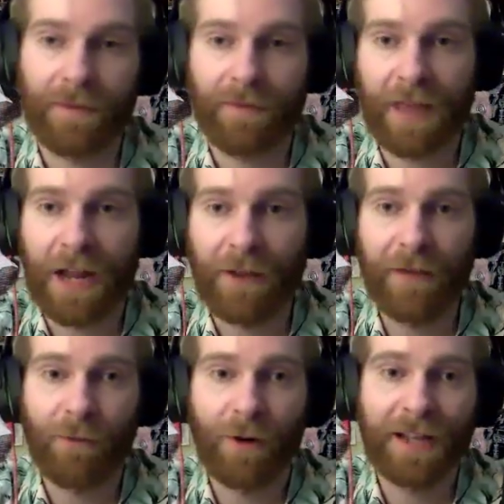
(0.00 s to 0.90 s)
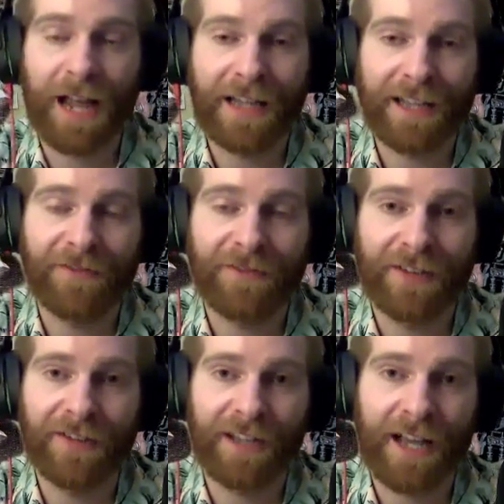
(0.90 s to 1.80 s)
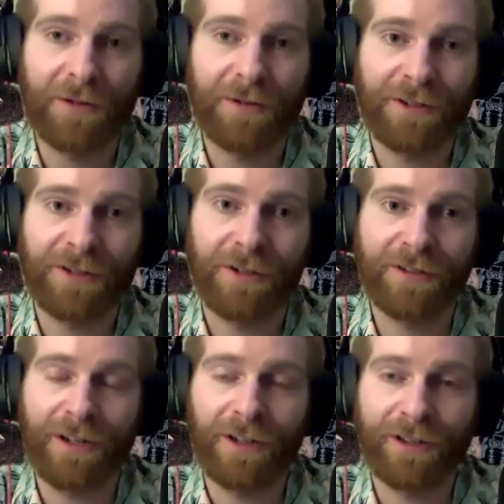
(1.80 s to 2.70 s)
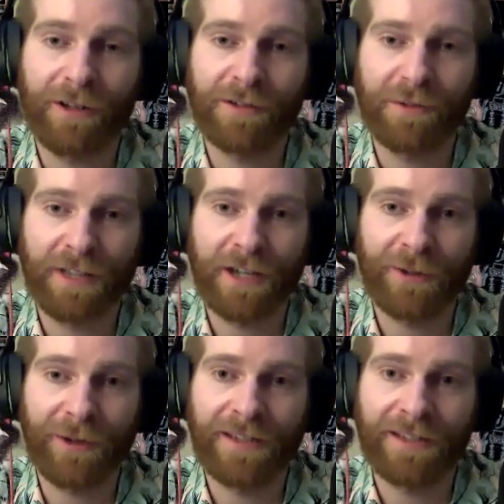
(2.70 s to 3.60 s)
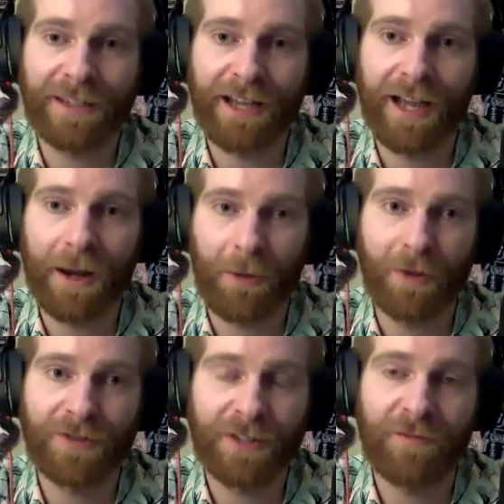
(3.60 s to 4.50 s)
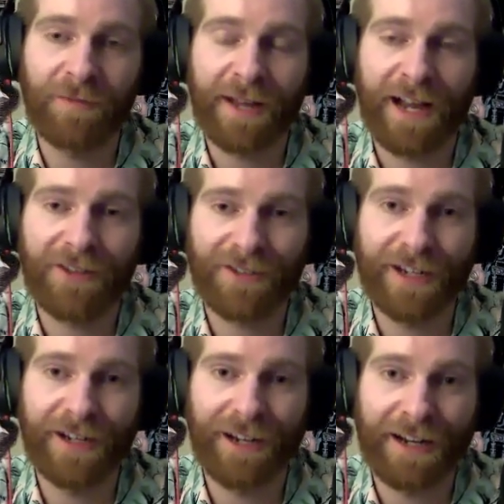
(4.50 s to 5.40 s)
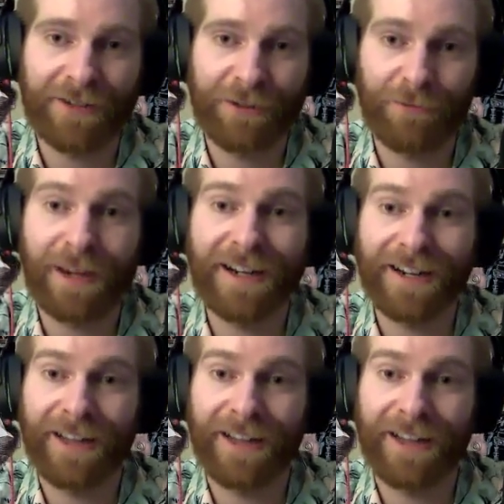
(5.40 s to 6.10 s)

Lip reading: I only have one guy left, and it's the guy who was associated closely with that Garanti guy, which the FBI actually raided his